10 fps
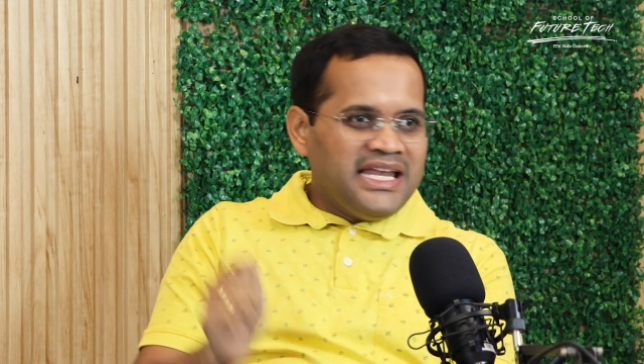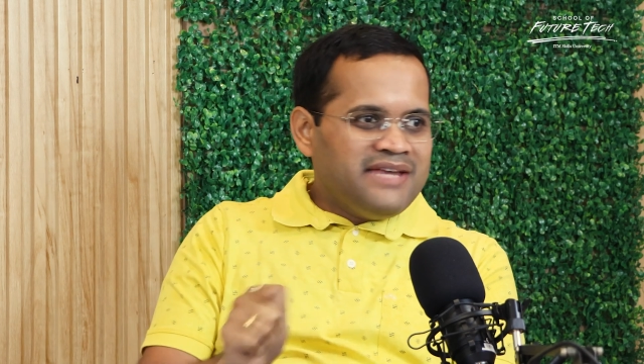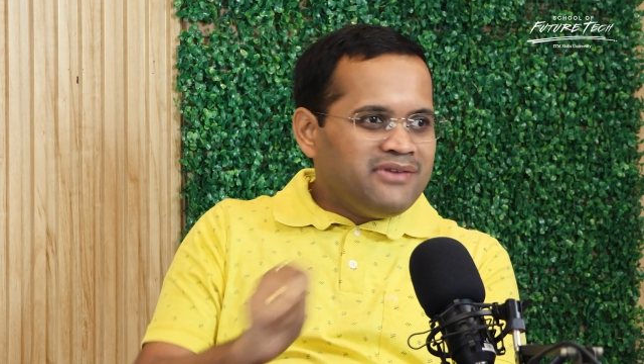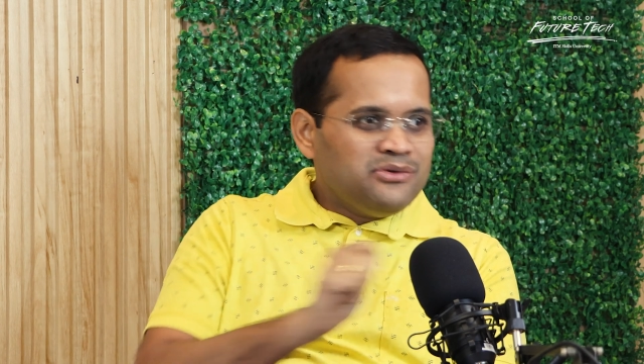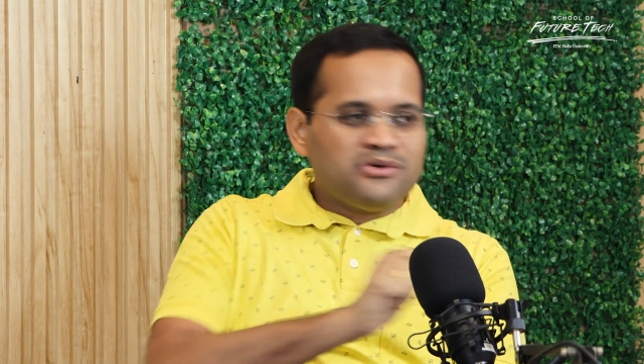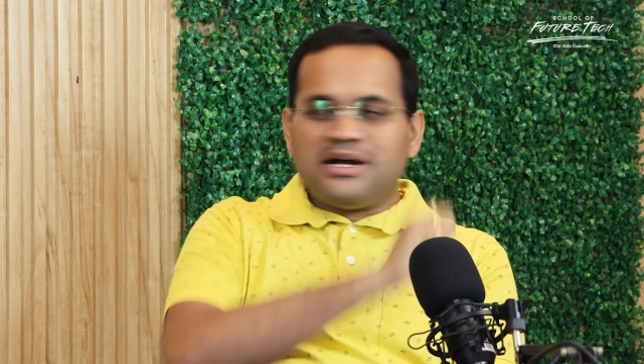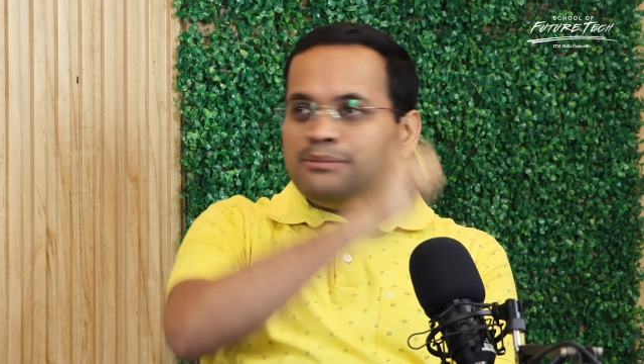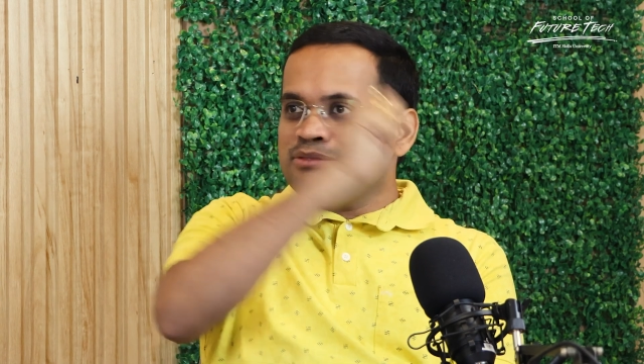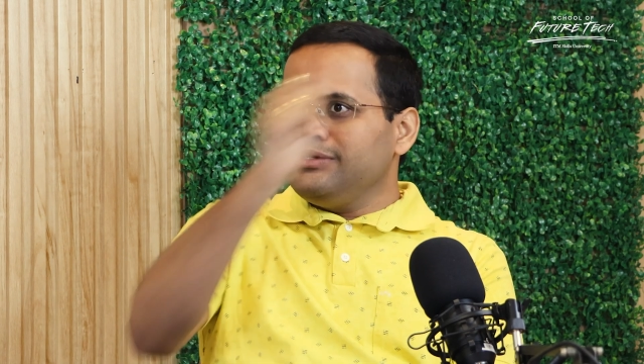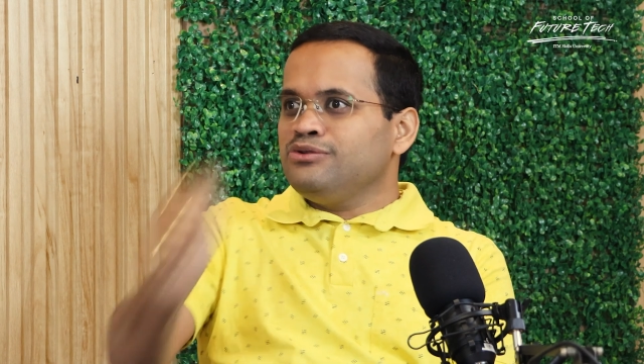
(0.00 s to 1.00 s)
anyone who
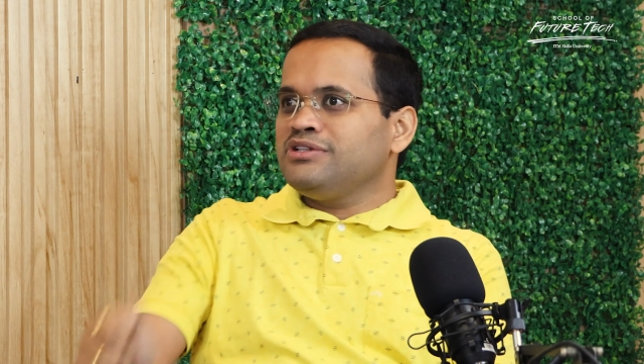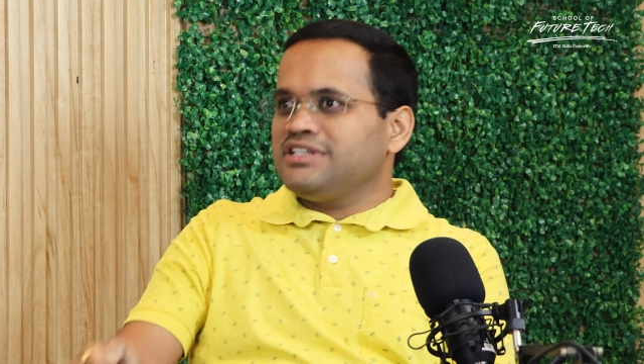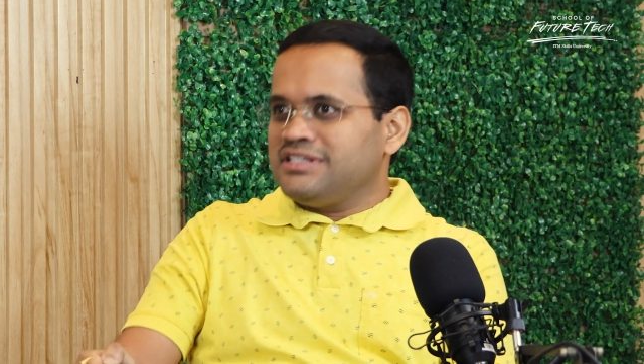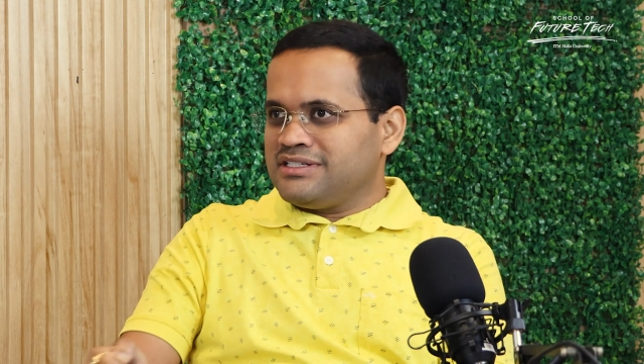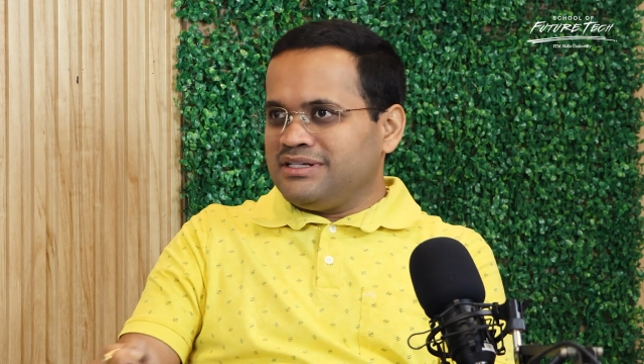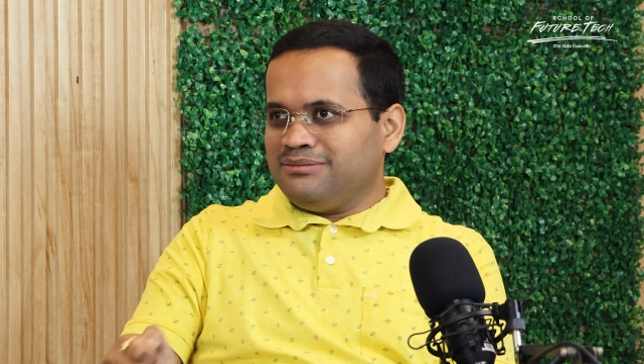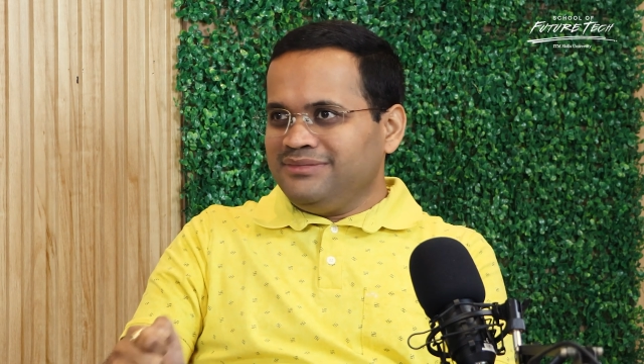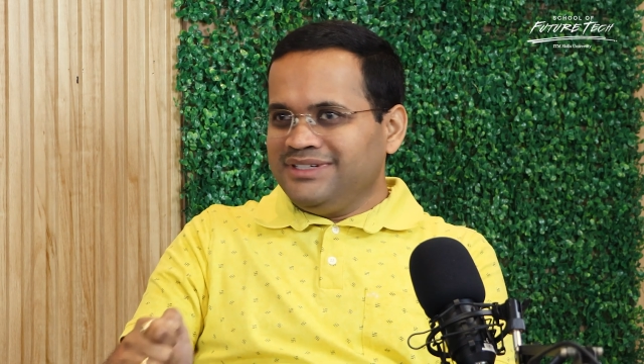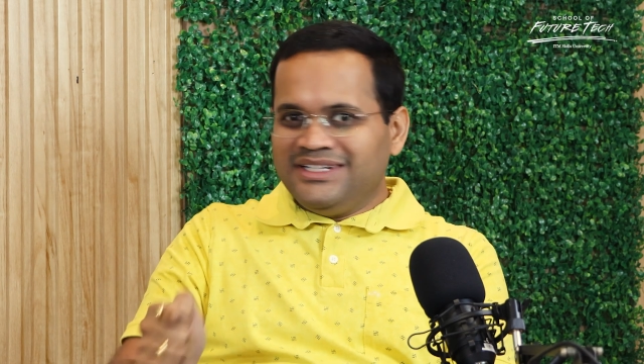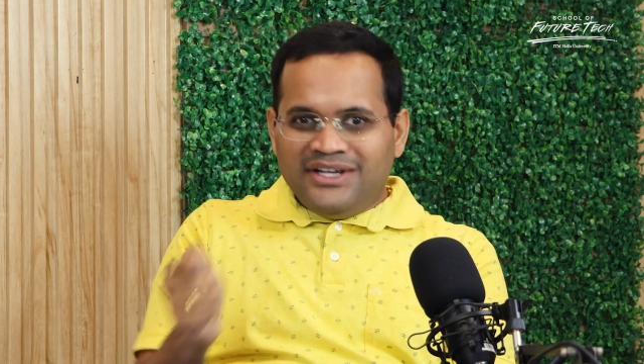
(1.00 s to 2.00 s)
comes new to the
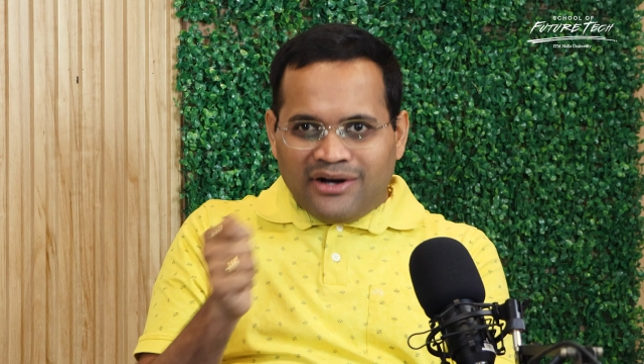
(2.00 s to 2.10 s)
system